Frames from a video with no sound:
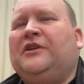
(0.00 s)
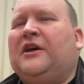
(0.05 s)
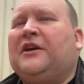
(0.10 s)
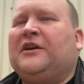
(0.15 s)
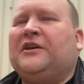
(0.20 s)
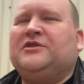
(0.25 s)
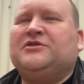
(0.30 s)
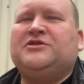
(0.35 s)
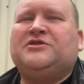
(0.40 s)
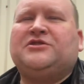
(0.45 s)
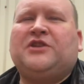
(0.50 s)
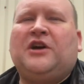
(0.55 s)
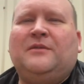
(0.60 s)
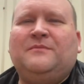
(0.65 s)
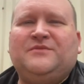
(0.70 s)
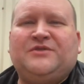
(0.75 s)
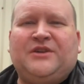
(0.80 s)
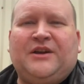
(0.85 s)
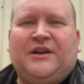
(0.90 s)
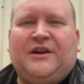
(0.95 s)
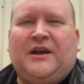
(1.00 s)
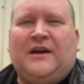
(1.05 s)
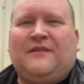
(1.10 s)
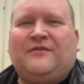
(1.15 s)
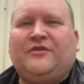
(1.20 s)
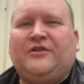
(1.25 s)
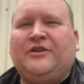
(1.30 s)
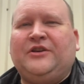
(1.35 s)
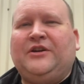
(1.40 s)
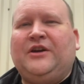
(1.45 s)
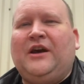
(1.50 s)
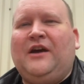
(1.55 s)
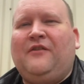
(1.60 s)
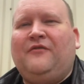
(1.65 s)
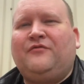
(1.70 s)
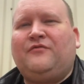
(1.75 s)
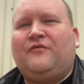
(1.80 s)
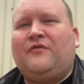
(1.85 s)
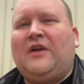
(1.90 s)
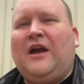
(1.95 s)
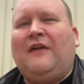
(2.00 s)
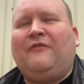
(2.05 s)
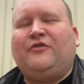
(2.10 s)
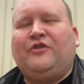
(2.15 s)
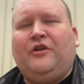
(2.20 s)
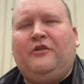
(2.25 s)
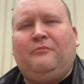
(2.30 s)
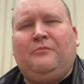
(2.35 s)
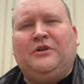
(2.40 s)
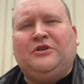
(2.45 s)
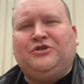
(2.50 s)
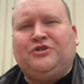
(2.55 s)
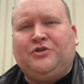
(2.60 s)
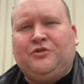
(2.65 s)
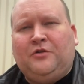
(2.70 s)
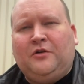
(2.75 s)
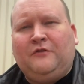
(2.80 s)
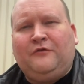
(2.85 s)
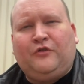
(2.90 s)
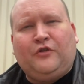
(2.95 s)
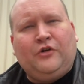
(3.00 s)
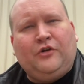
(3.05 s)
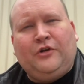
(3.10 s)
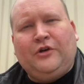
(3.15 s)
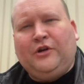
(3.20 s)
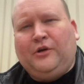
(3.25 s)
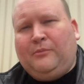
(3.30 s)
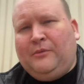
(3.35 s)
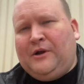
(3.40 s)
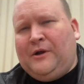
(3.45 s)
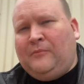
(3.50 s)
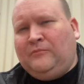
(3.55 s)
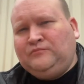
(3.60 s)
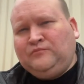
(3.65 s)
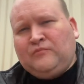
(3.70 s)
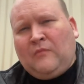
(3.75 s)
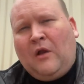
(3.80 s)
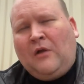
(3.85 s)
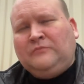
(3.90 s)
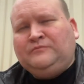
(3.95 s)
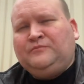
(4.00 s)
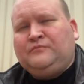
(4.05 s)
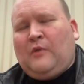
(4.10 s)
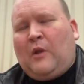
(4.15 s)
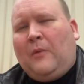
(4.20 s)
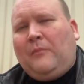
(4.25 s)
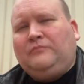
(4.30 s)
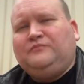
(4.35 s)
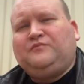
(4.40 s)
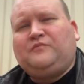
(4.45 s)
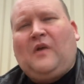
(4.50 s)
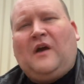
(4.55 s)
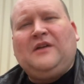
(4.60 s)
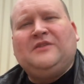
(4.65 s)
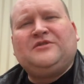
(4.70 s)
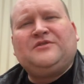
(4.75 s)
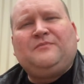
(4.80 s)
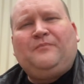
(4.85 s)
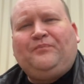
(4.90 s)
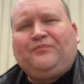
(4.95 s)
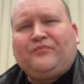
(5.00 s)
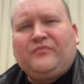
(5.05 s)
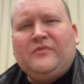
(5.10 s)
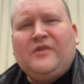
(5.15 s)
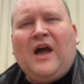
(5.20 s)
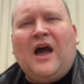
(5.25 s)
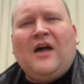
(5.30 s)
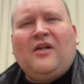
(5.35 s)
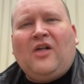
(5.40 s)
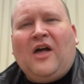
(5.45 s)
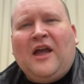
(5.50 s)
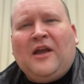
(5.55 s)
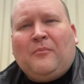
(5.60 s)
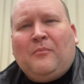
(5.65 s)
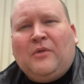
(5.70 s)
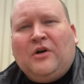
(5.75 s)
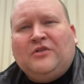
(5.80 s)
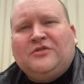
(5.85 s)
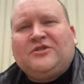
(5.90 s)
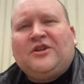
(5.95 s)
like it just comes in after you've been chewing for a little bit. It's not like most